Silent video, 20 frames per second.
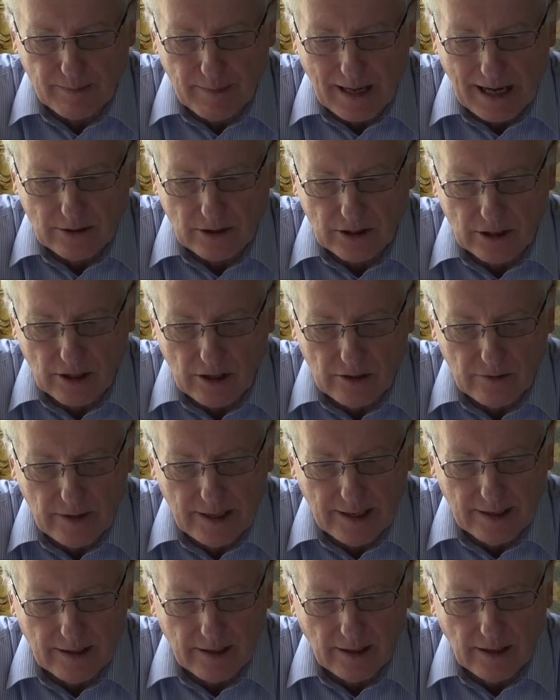about a
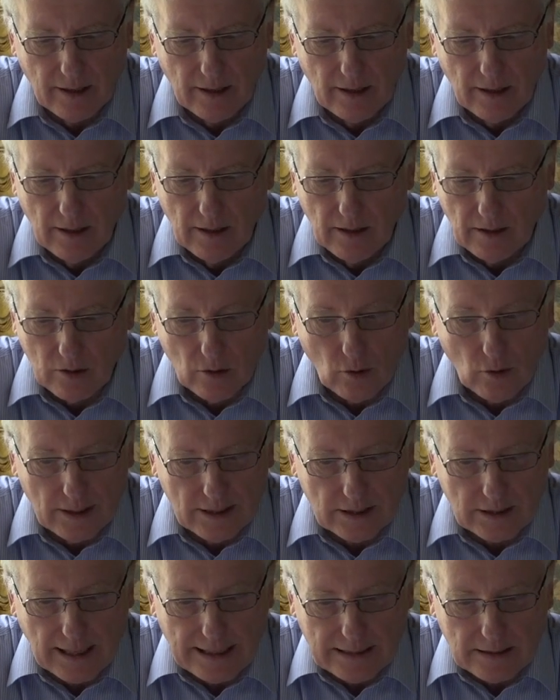career, nor
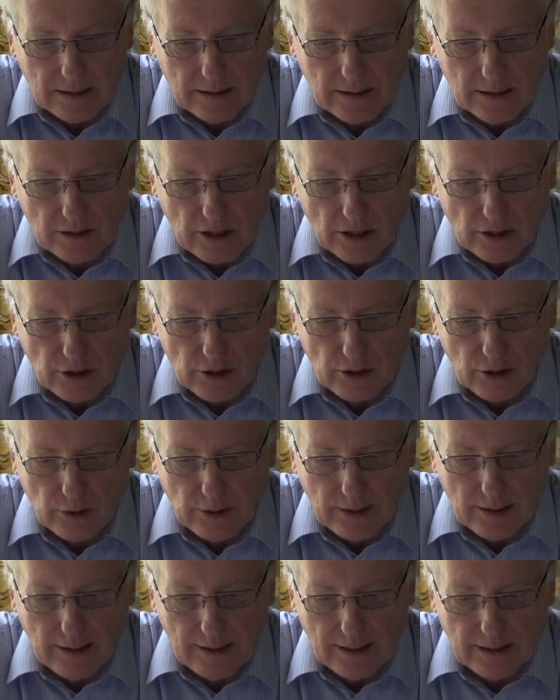his later decision
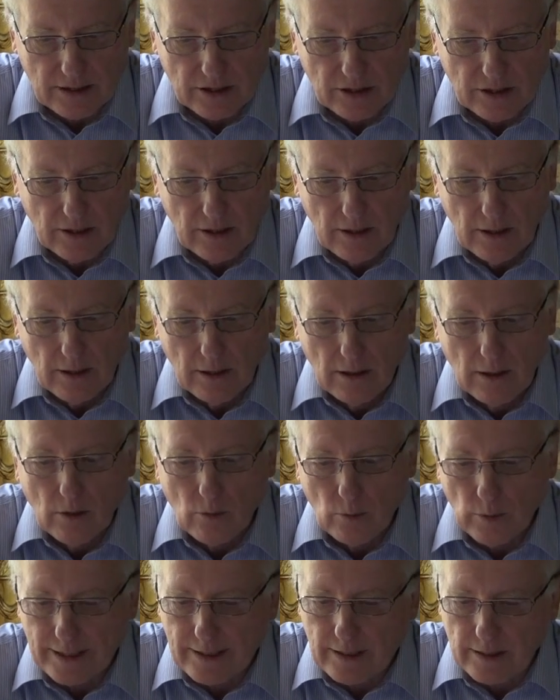to enlist.
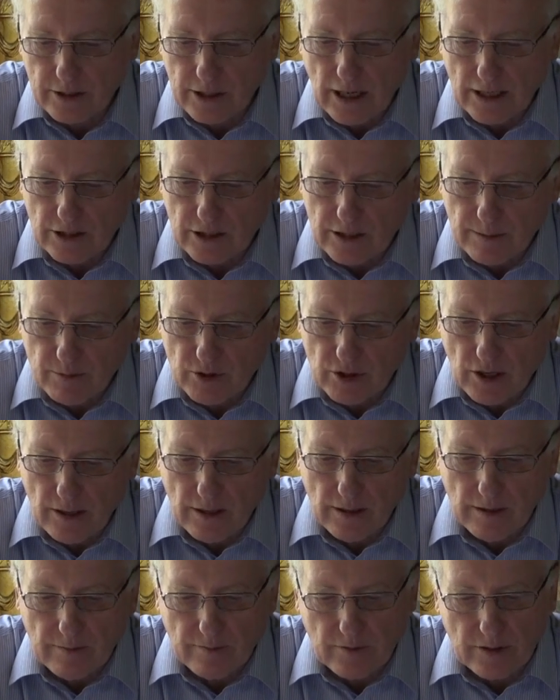We can just
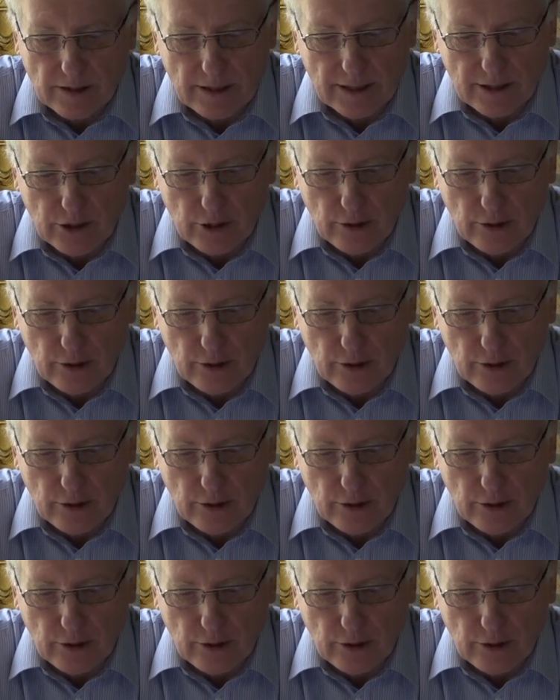observe that he